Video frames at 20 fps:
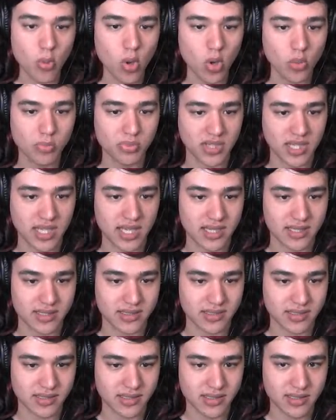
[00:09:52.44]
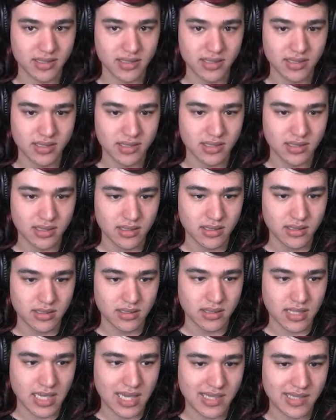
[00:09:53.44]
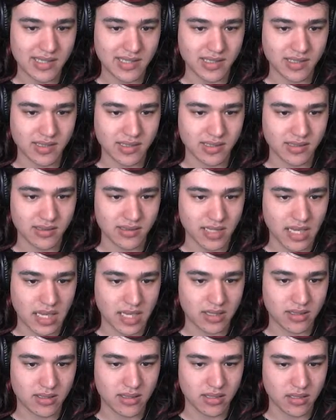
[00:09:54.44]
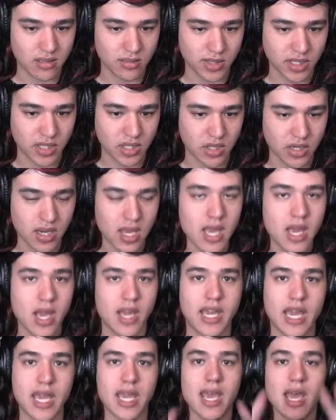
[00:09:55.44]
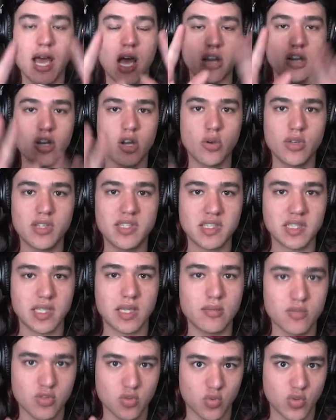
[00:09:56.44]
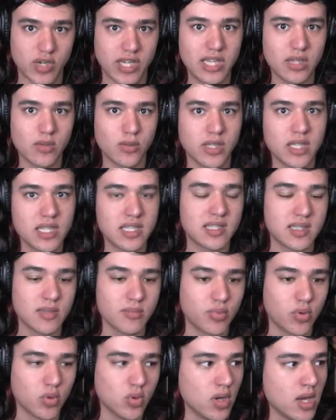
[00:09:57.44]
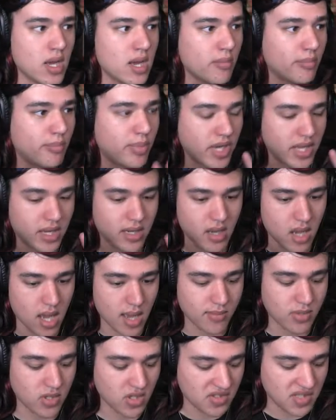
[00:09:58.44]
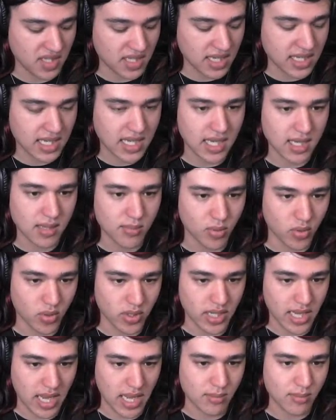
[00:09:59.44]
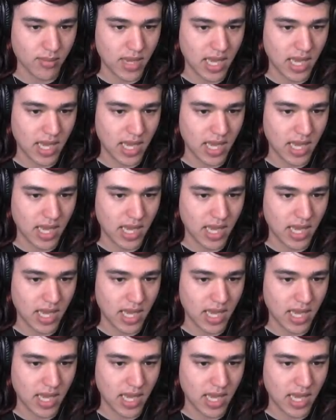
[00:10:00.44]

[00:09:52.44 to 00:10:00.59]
more please. That's, like, god. Okay, I know it seems really, really simple, but I'm using a keyboard and